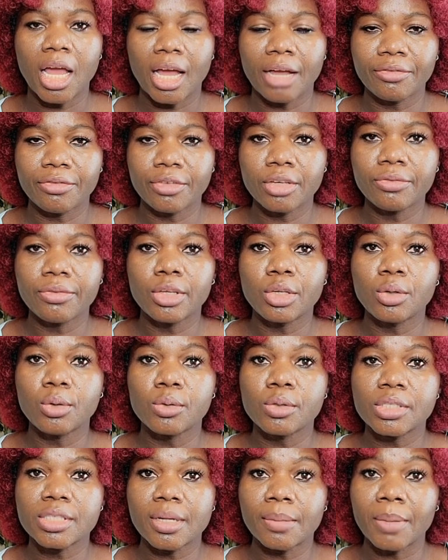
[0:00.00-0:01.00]
I've given
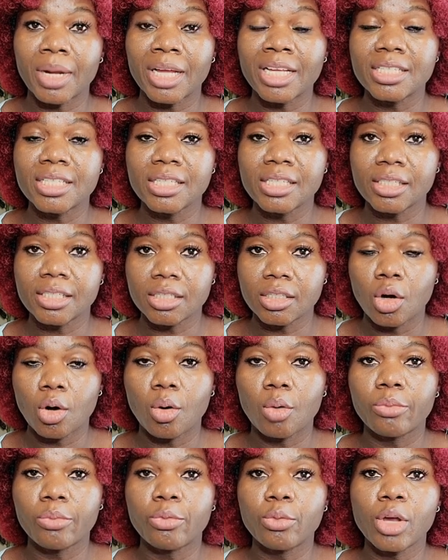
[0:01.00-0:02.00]
you some idea
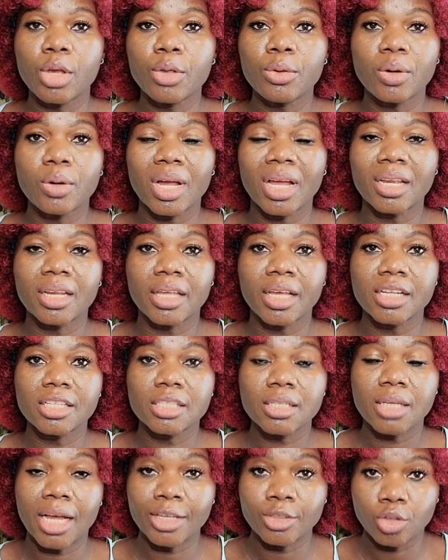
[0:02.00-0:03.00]
of where you can get
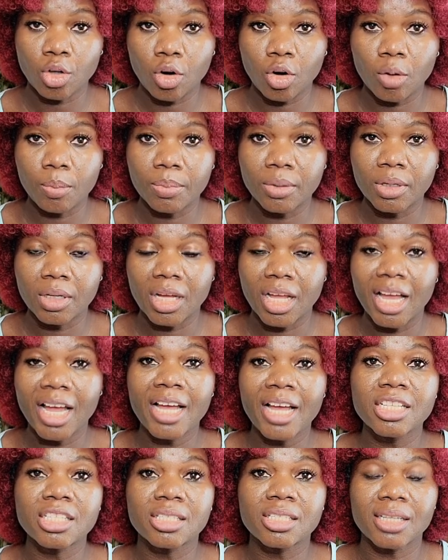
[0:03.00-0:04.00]
a job
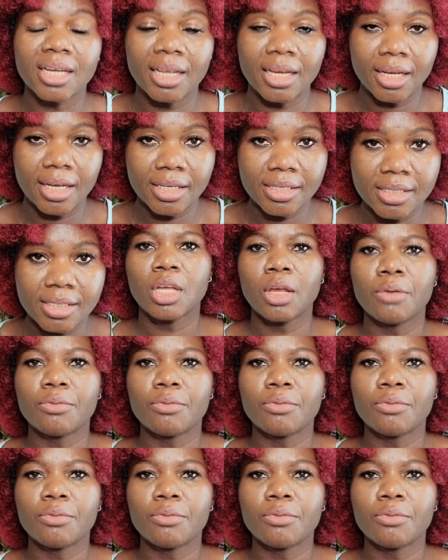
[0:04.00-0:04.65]
as a nurse.